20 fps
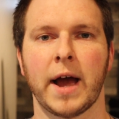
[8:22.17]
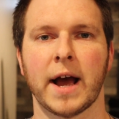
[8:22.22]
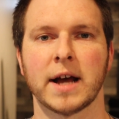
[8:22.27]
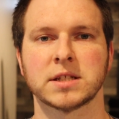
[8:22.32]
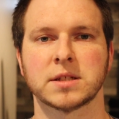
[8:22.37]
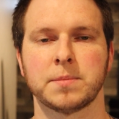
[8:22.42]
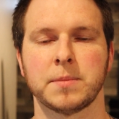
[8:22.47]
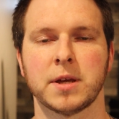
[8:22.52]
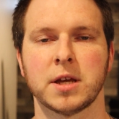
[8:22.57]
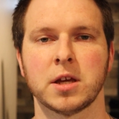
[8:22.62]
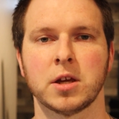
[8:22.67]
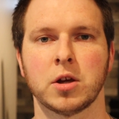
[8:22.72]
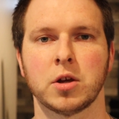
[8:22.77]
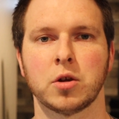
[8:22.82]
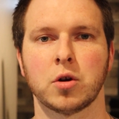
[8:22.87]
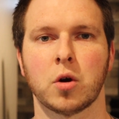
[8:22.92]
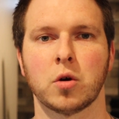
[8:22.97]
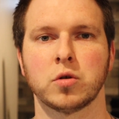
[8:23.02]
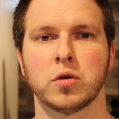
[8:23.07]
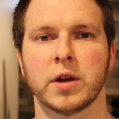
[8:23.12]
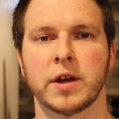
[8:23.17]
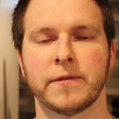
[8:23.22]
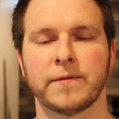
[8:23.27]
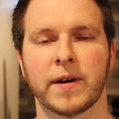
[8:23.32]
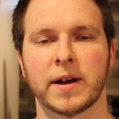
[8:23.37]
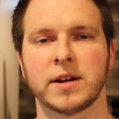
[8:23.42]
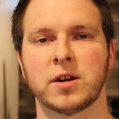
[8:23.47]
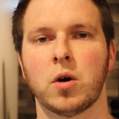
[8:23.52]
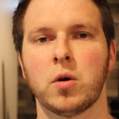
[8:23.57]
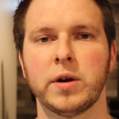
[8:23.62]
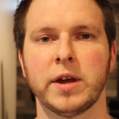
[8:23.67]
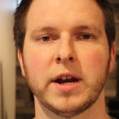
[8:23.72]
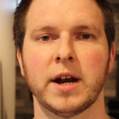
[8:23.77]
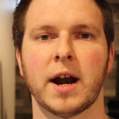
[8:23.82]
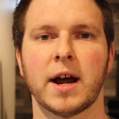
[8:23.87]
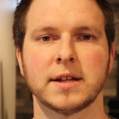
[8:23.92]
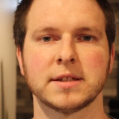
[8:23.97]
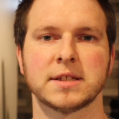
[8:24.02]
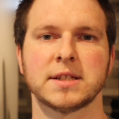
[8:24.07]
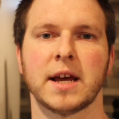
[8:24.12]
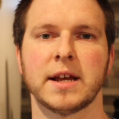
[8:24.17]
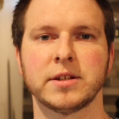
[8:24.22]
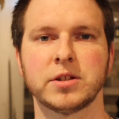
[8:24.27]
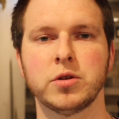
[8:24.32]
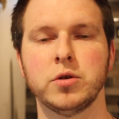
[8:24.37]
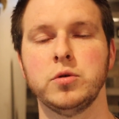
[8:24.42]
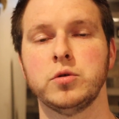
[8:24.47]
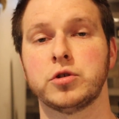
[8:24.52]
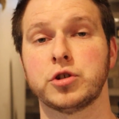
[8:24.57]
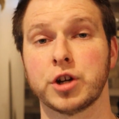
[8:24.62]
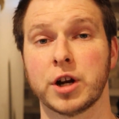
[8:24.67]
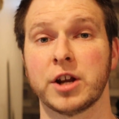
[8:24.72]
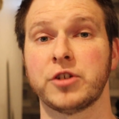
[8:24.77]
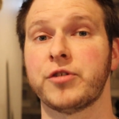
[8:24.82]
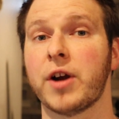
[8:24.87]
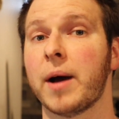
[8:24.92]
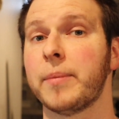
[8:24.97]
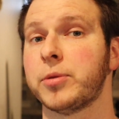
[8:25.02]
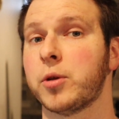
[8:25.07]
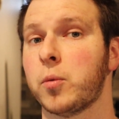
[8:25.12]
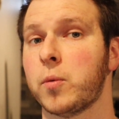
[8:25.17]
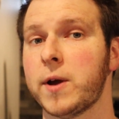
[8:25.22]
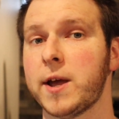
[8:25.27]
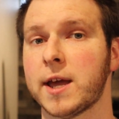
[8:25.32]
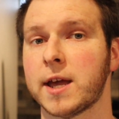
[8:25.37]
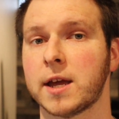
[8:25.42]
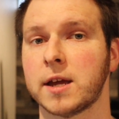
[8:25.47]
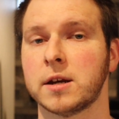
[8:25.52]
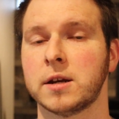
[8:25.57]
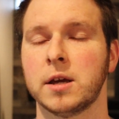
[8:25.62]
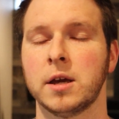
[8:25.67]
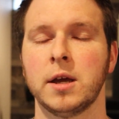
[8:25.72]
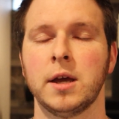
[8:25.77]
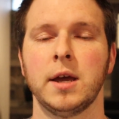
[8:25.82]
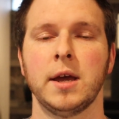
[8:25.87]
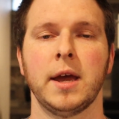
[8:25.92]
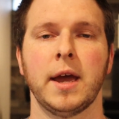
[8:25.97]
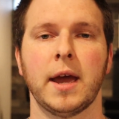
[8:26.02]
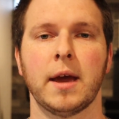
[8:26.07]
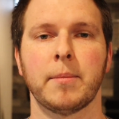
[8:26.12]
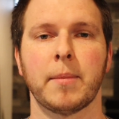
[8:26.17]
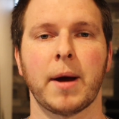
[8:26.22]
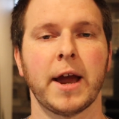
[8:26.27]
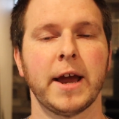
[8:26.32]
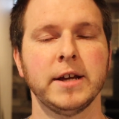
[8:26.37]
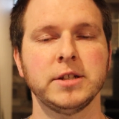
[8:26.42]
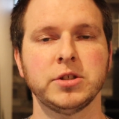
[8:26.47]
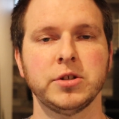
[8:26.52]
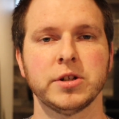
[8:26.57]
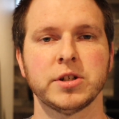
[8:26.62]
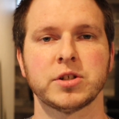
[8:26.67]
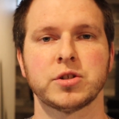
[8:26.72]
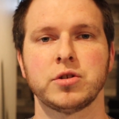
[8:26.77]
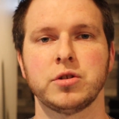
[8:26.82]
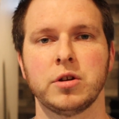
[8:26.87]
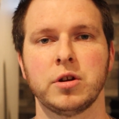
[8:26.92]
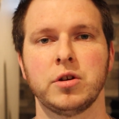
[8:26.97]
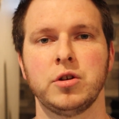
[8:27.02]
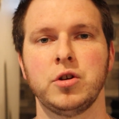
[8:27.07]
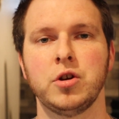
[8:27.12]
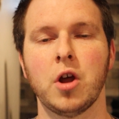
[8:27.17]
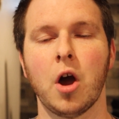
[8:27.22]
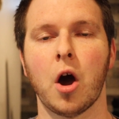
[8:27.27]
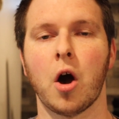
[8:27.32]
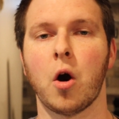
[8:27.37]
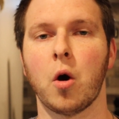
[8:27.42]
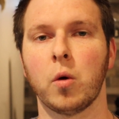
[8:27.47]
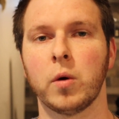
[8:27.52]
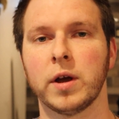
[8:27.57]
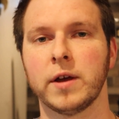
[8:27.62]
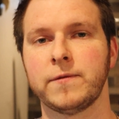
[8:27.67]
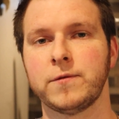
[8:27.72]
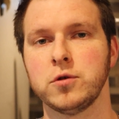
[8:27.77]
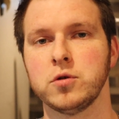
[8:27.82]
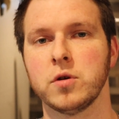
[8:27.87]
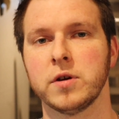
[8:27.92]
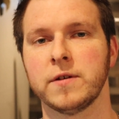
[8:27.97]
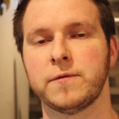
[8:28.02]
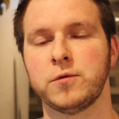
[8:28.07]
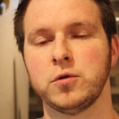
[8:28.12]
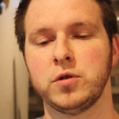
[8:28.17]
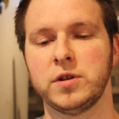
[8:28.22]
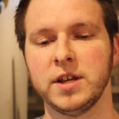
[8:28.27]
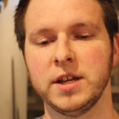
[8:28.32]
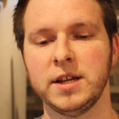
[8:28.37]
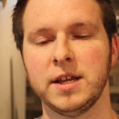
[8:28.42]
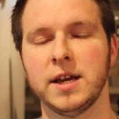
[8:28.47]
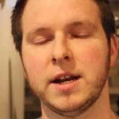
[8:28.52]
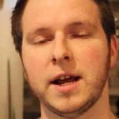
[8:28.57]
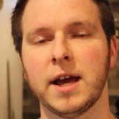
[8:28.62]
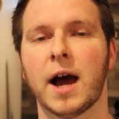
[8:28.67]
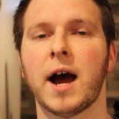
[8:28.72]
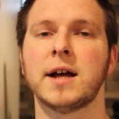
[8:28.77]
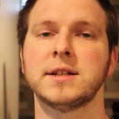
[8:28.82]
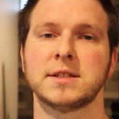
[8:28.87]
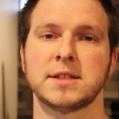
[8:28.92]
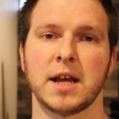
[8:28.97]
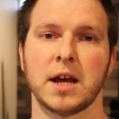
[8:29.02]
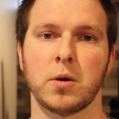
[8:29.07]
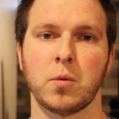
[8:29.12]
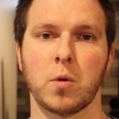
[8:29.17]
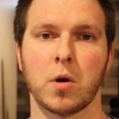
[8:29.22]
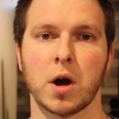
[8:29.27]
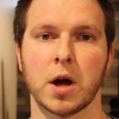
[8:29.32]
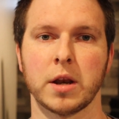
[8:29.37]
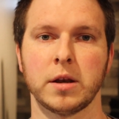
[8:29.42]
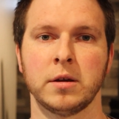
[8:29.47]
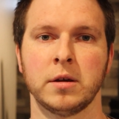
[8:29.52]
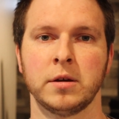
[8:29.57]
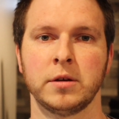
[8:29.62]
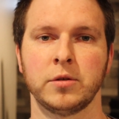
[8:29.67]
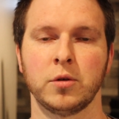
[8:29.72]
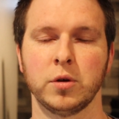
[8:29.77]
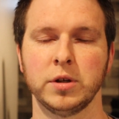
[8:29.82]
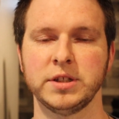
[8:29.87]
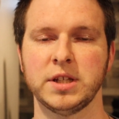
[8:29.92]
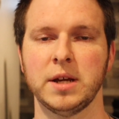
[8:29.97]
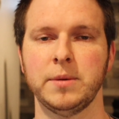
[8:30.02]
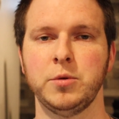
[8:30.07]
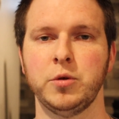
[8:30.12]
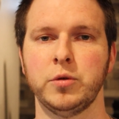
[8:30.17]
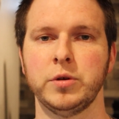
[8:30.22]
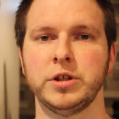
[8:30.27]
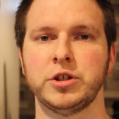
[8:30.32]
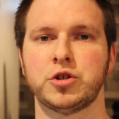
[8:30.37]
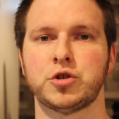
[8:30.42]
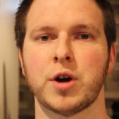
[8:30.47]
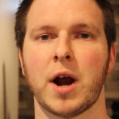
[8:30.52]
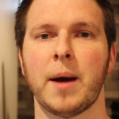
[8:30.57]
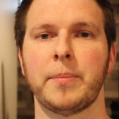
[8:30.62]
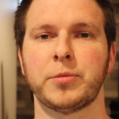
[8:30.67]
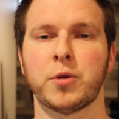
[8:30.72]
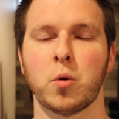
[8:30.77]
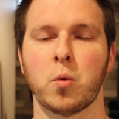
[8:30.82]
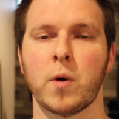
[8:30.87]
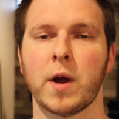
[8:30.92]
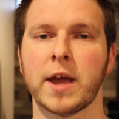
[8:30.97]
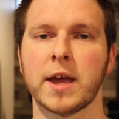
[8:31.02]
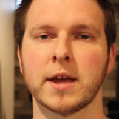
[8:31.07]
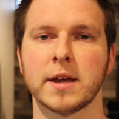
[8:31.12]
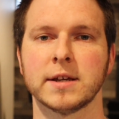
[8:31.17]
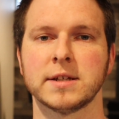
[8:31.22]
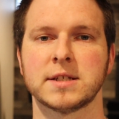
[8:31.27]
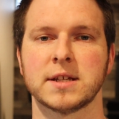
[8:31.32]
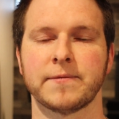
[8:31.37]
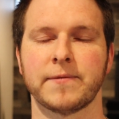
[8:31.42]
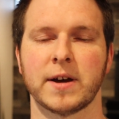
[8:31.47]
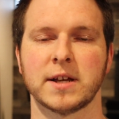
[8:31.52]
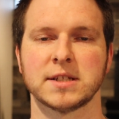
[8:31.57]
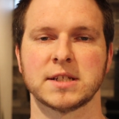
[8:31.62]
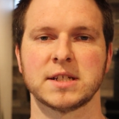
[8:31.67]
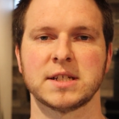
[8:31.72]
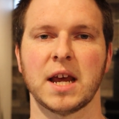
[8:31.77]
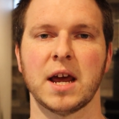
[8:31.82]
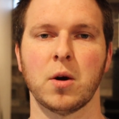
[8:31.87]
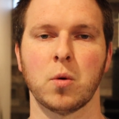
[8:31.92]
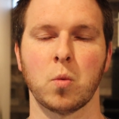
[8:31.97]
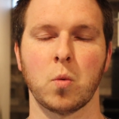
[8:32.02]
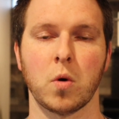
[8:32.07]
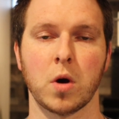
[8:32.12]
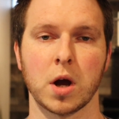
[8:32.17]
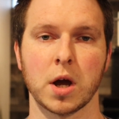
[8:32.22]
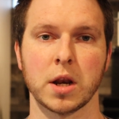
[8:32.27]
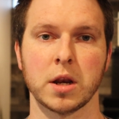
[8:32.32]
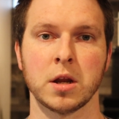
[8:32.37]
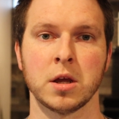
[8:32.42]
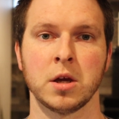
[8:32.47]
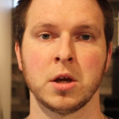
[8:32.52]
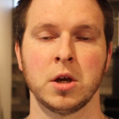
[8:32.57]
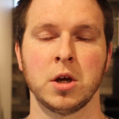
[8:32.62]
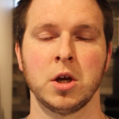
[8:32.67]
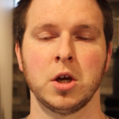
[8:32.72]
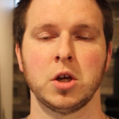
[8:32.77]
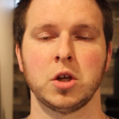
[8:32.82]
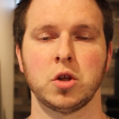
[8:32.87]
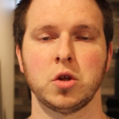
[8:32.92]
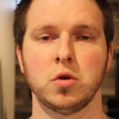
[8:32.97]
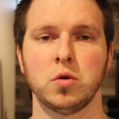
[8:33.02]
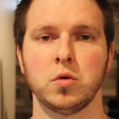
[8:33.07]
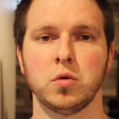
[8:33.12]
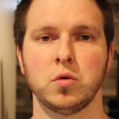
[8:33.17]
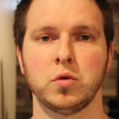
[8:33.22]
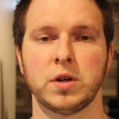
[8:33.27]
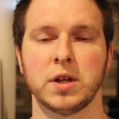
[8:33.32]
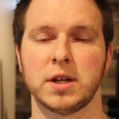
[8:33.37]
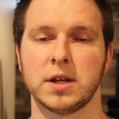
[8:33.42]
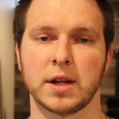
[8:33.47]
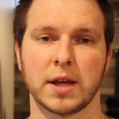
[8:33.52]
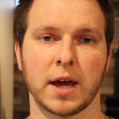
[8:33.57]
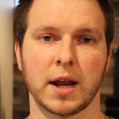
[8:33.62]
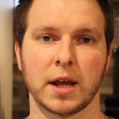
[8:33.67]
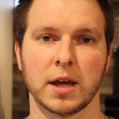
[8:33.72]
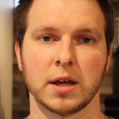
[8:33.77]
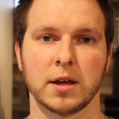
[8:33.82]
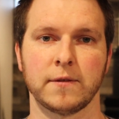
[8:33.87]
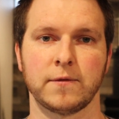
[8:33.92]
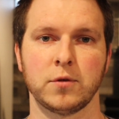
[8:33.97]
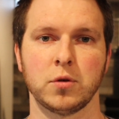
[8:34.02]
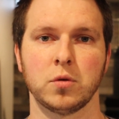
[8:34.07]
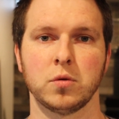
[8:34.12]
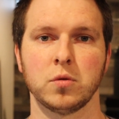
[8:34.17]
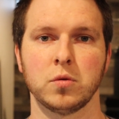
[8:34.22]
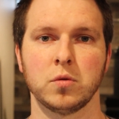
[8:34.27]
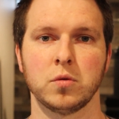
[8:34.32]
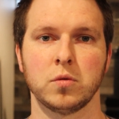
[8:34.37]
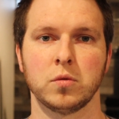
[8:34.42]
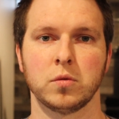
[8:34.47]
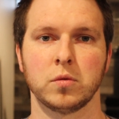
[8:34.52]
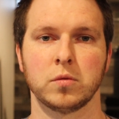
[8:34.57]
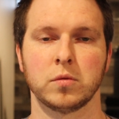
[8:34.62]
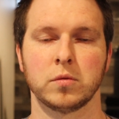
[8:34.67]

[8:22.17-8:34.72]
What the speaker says: ask me, if I don't get it on set 2, should I drop the weight? And my answer is no. If you did get it on set 1, the only time you really drop the weight is if on set 1 you didn't get it. If you